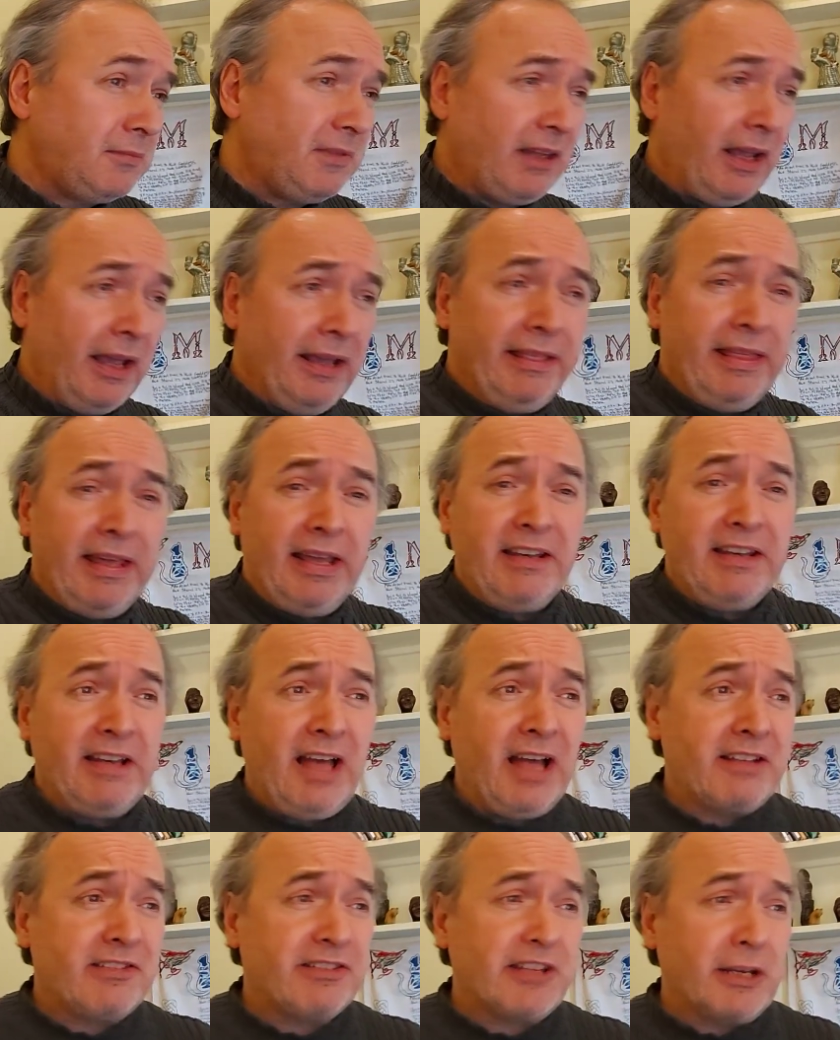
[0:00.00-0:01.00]
and they're
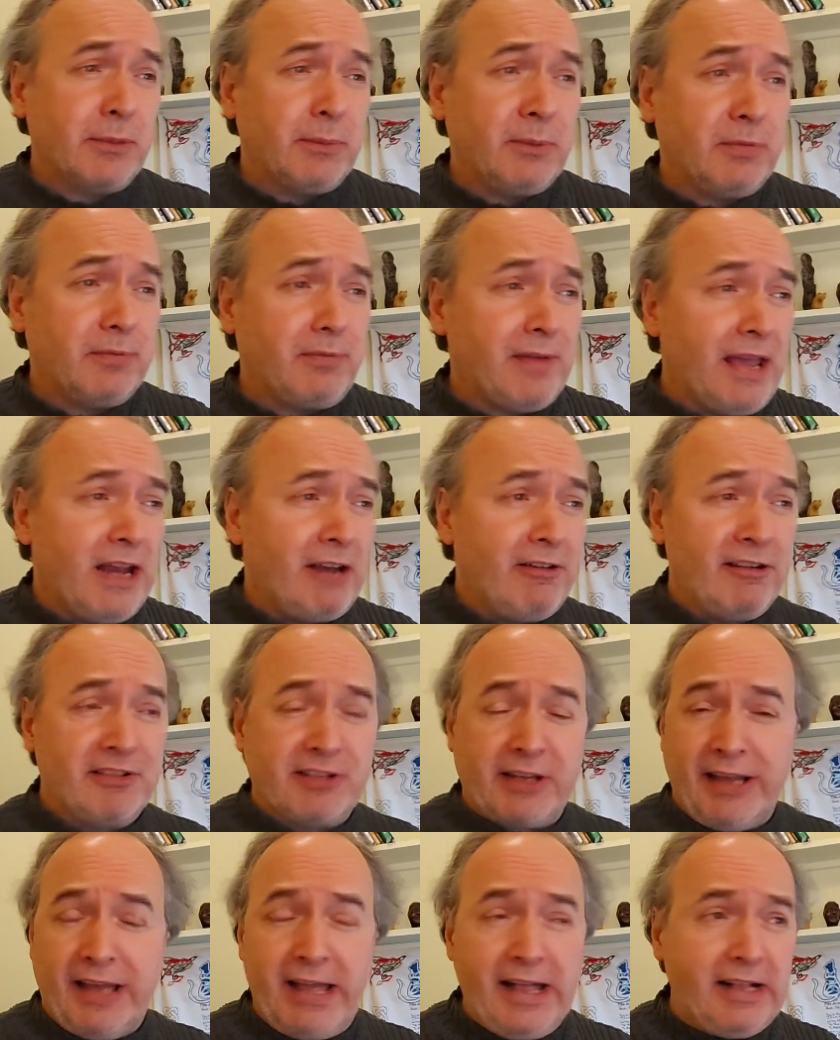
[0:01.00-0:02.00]
dancing with fairies
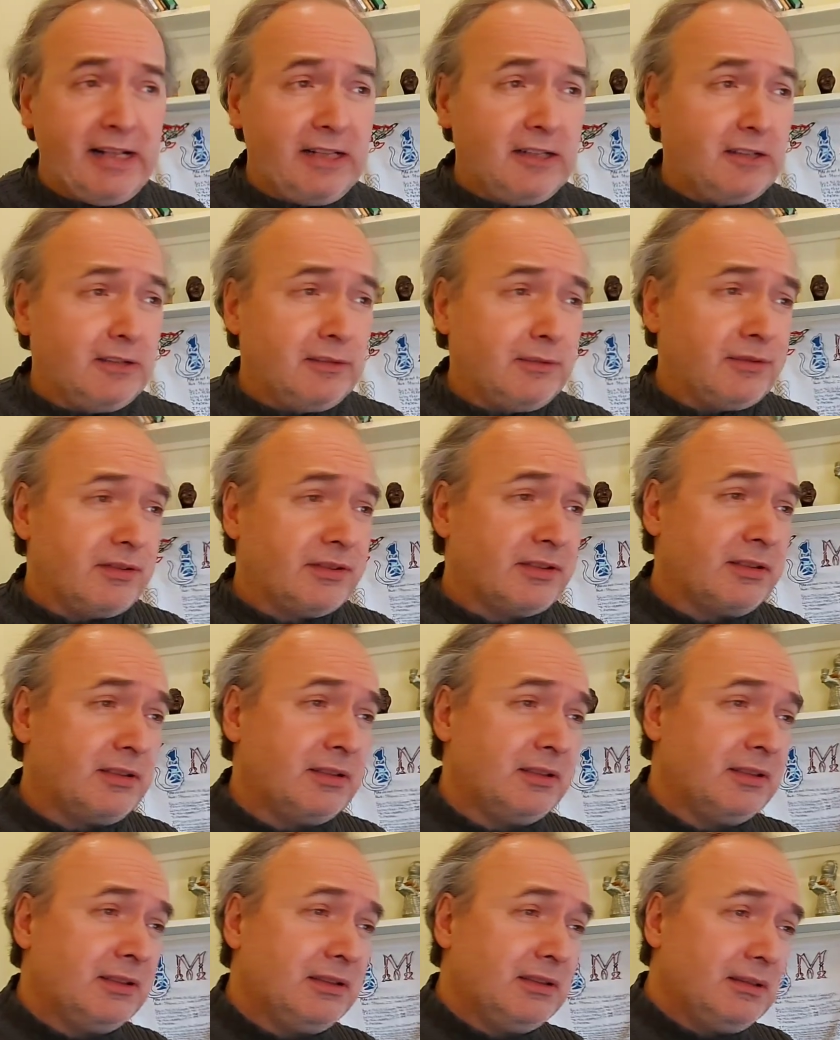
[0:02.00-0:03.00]
and elves,
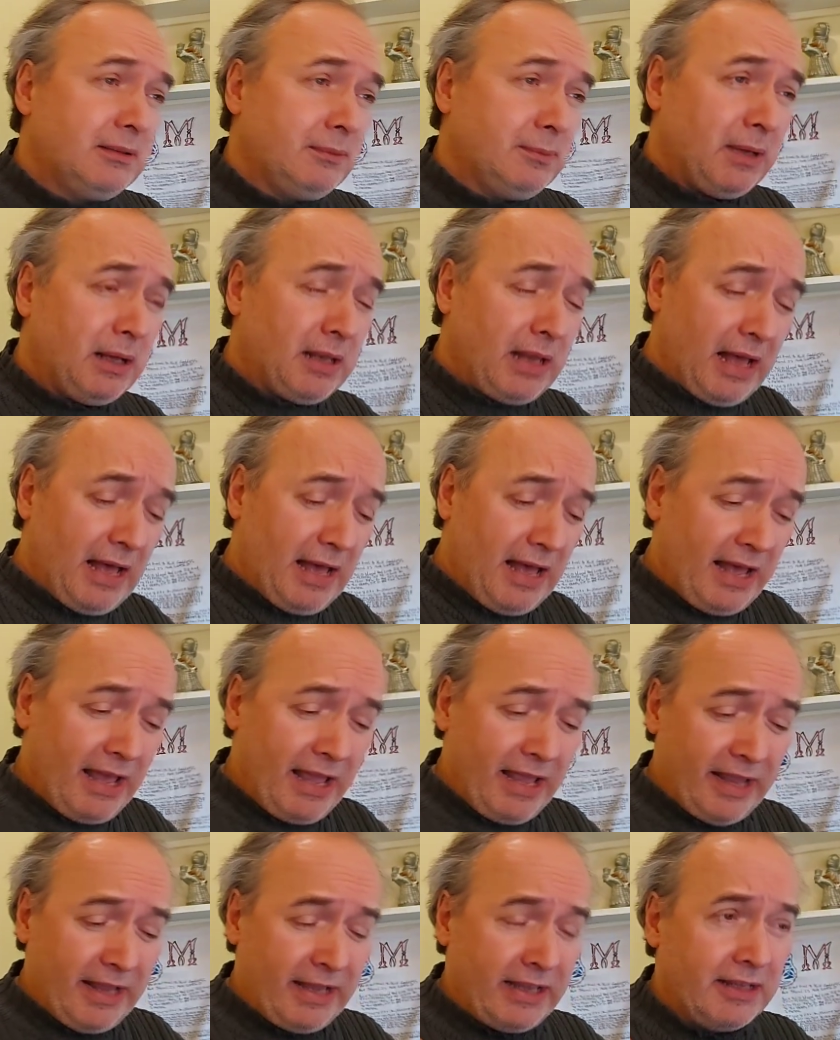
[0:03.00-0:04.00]
while
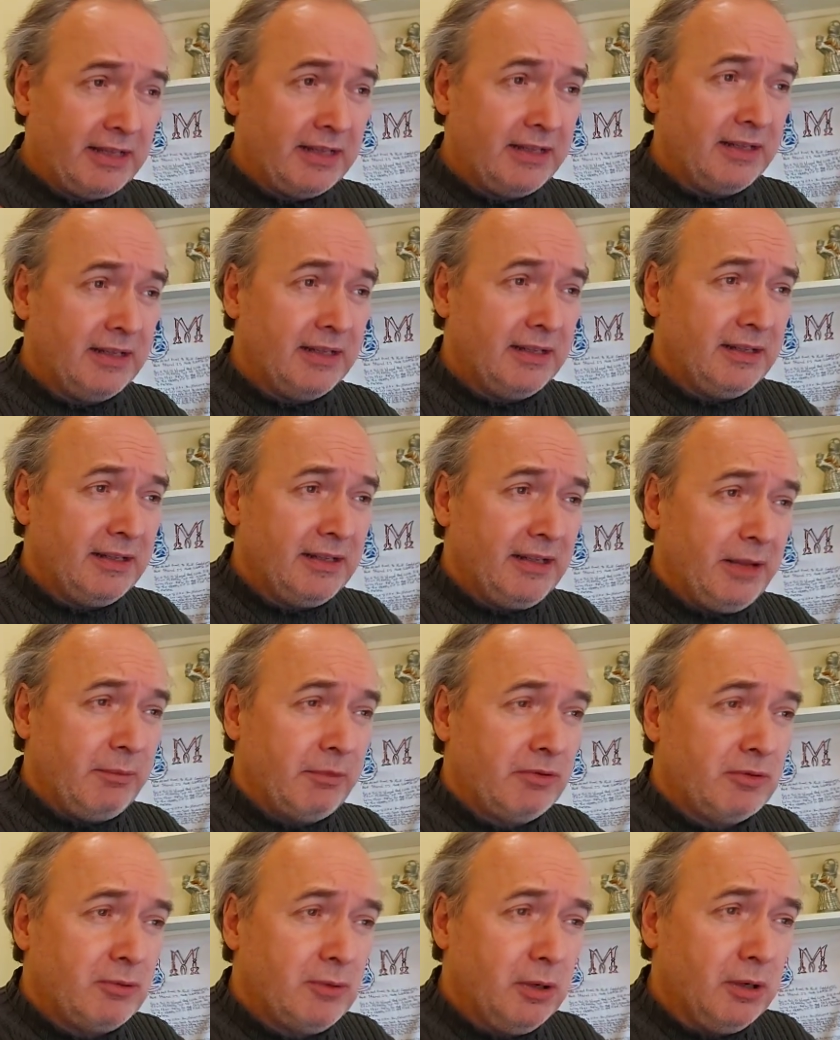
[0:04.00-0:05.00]
I am
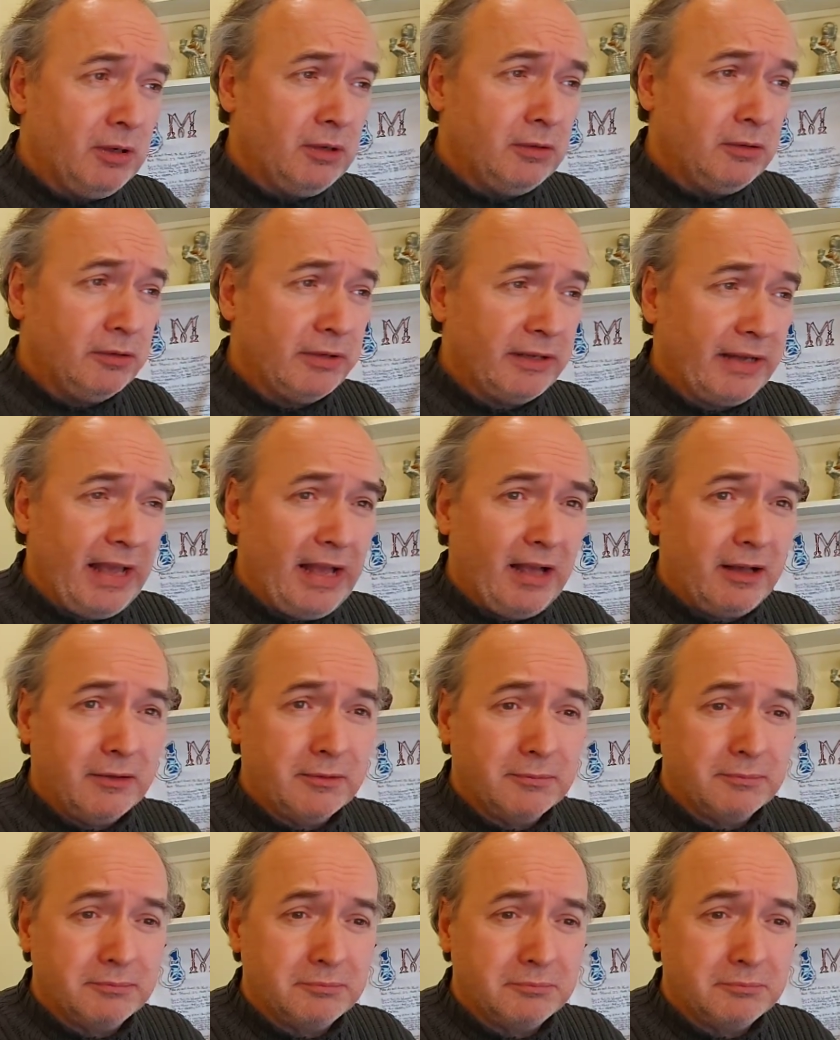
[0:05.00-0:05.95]
too old now.